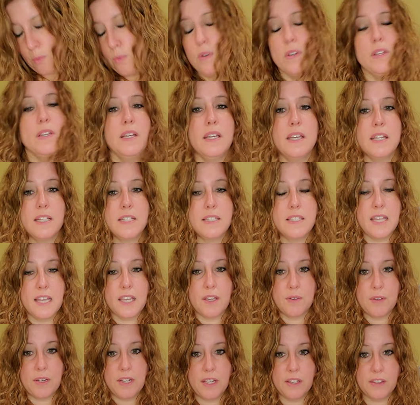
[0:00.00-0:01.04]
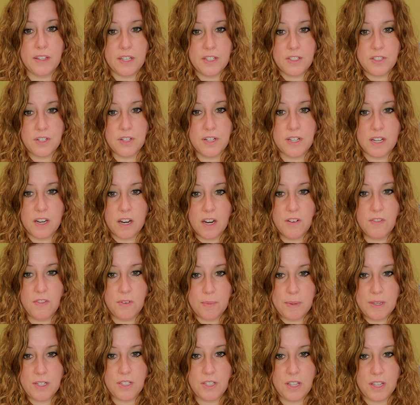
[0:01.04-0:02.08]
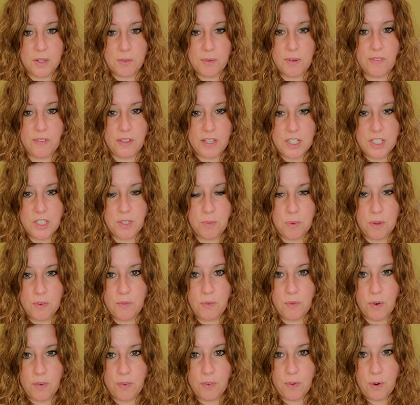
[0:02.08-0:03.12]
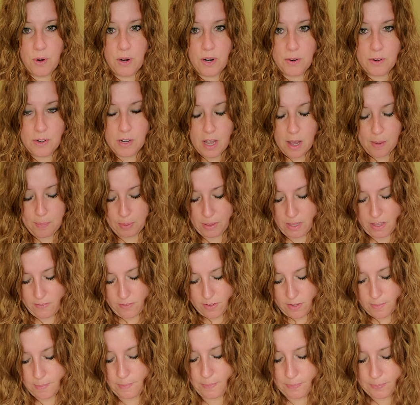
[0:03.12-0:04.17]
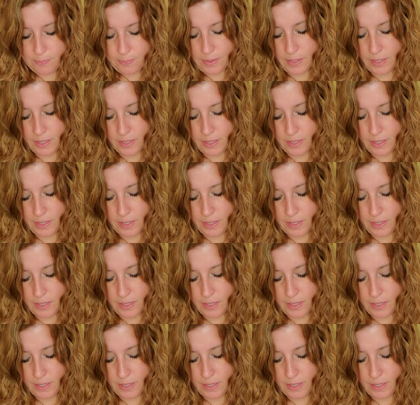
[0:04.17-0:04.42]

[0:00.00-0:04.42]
We're going to get a Sacred Healing Journey card from Angelic Revelation 144, a couple of them.